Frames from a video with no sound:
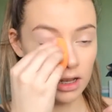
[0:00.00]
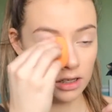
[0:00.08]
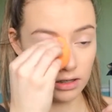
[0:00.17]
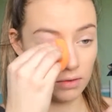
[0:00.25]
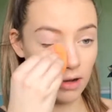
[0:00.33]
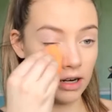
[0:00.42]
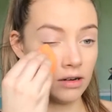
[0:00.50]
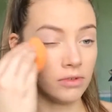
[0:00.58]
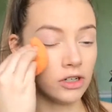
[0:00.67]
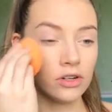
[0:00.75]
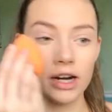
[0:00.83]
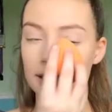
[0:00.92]
So why don't
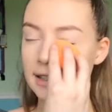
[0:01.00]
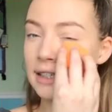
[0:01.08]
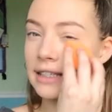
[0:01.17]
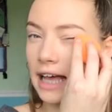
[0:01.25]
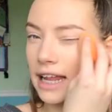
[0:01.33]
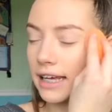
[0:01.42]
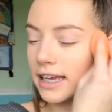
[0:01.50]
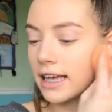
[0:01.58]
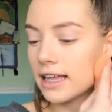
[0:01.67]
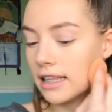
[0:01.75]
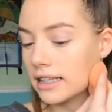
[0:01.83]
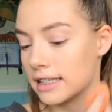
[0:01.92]
we try to set it
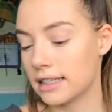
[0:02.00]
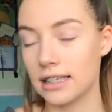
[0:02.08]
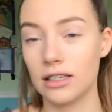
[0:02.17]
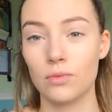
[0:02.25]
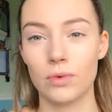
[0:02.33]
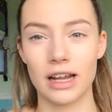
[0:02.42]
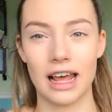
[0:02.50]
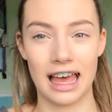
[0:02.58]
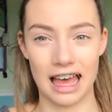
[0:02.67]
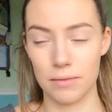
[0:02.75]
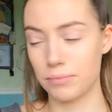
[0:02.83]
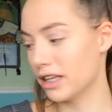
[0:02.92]
and then see what
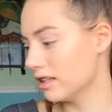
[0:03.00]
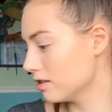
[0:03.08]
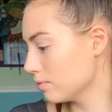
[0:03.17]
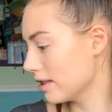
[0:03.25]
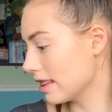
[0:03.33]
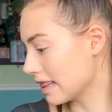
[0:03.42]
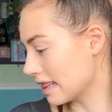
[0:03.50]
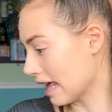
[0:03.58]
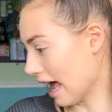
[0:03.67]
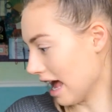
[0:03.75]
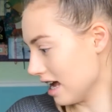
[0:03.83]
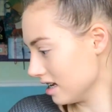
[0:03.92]
happens with
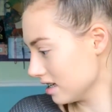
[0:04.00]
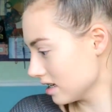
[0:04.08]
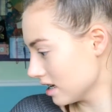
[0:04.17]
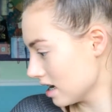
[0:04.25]
that.